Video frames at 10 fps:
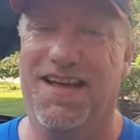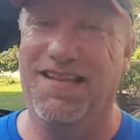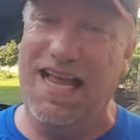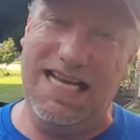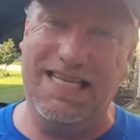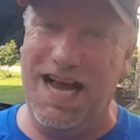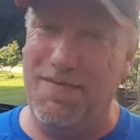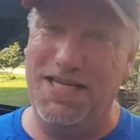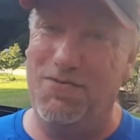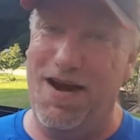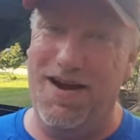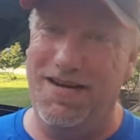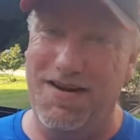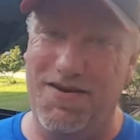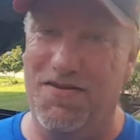Last time, I swear, it
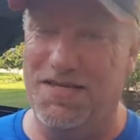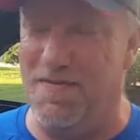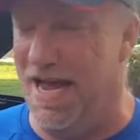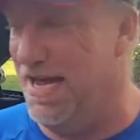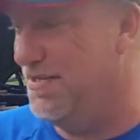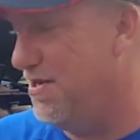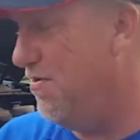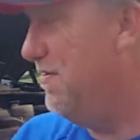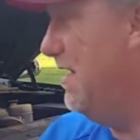didn't go this bad, so